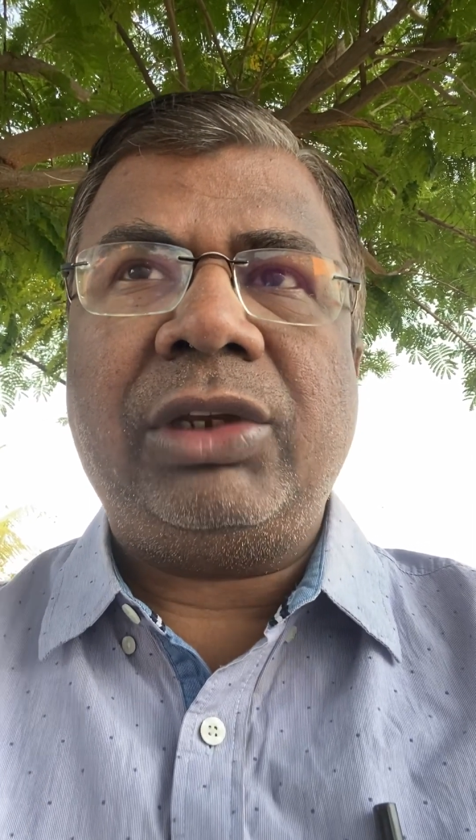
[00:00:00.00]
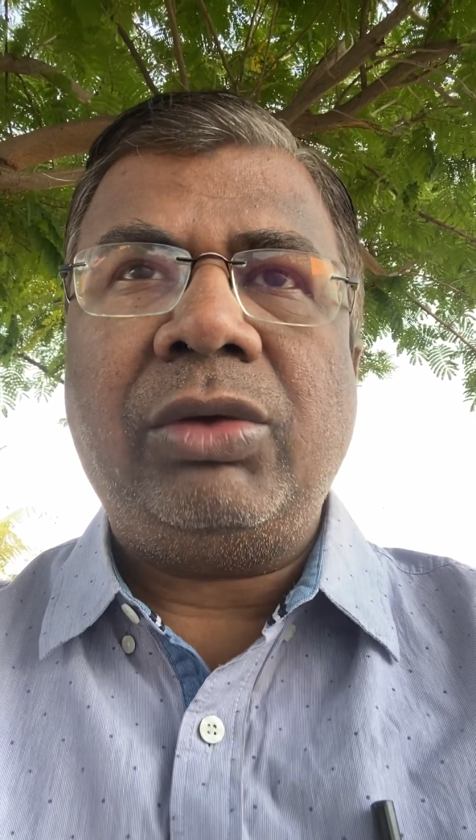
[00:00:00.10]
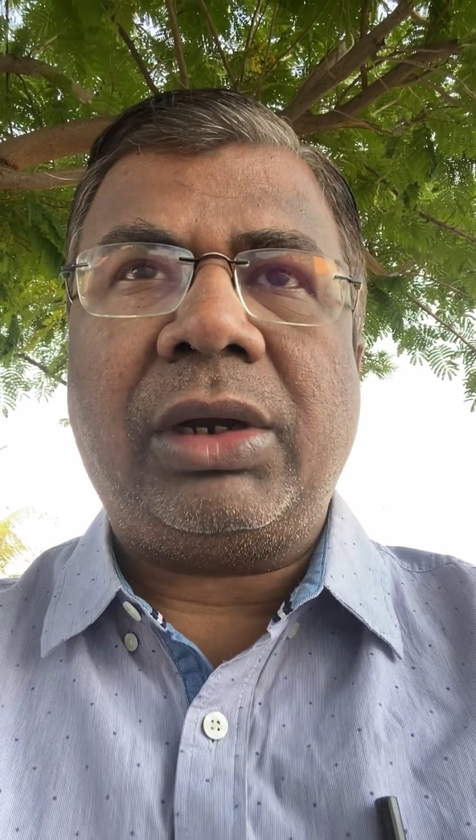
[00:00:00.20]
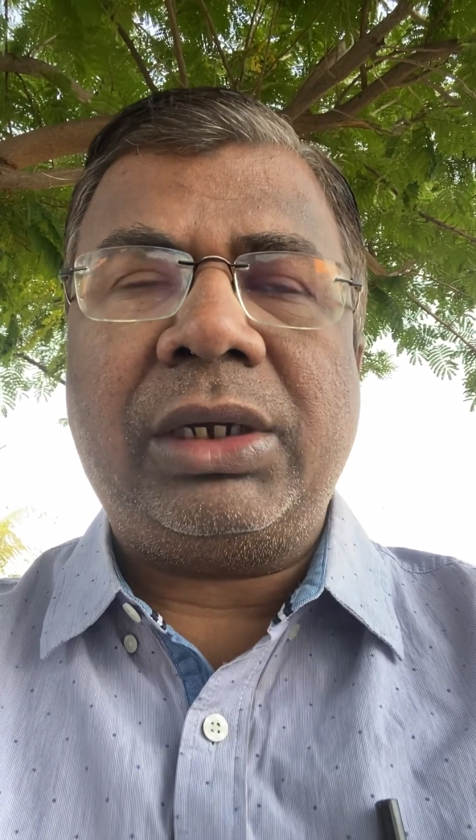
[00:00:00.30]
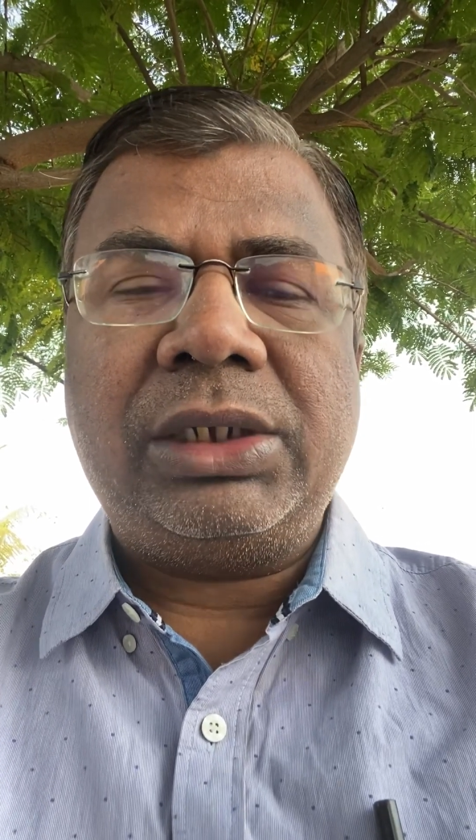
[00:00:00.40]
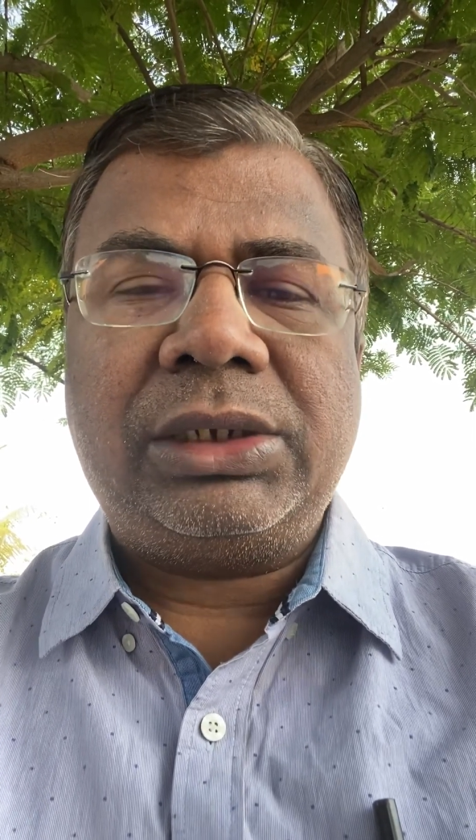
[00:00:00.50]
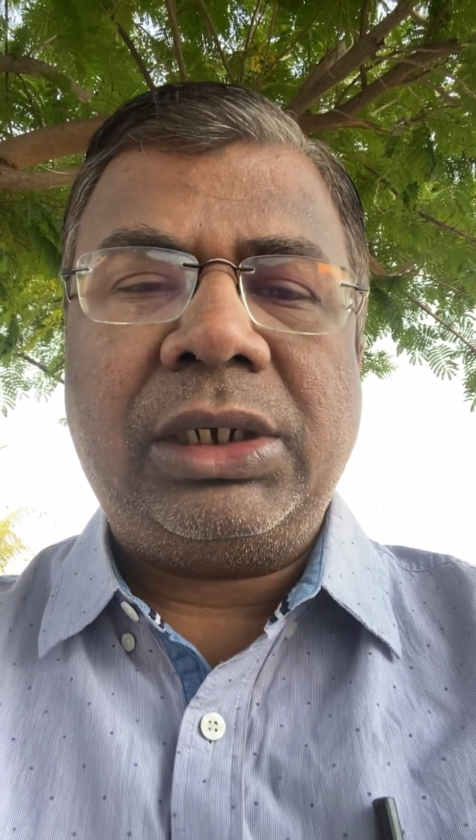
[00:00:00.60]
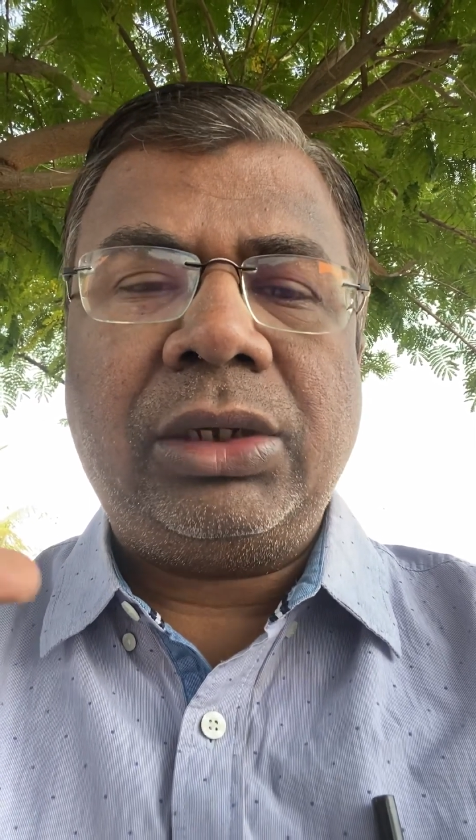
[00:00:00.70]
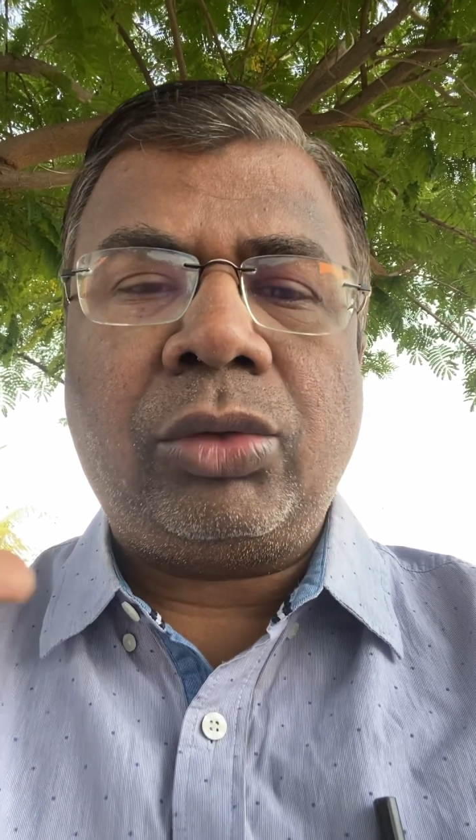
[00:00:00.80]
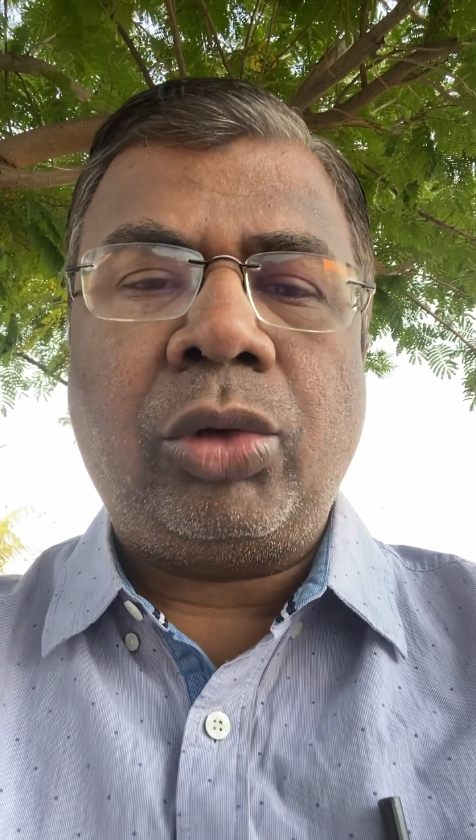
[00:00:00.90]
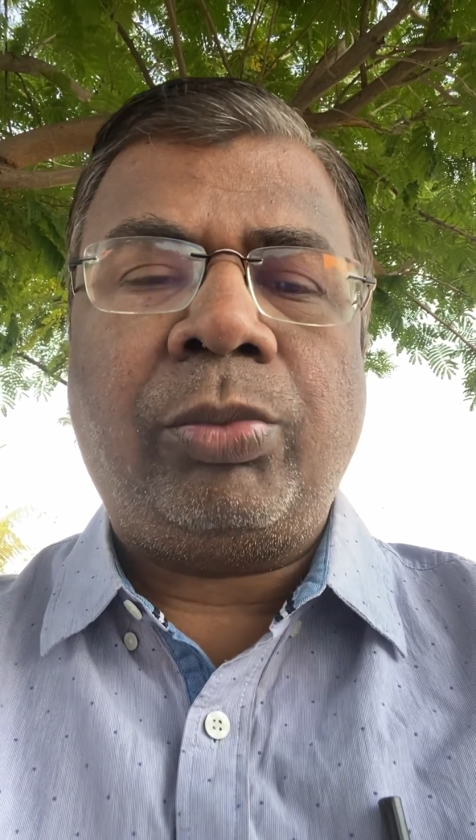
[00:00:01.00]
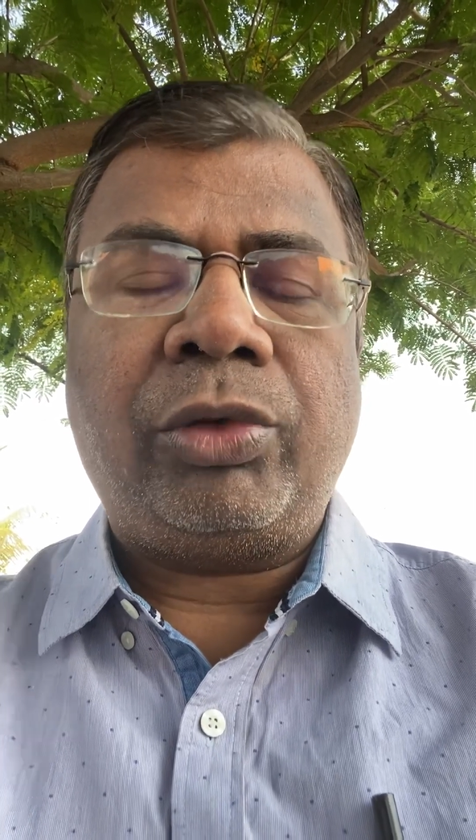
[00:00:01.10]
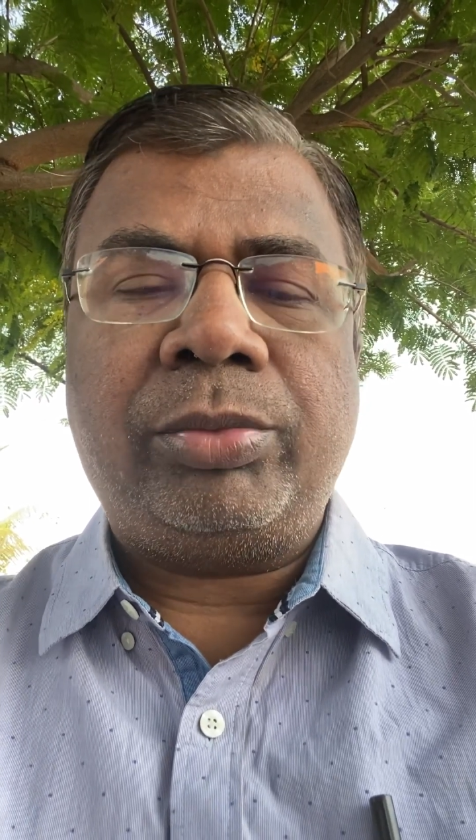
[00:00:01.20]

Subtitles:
you understand the group of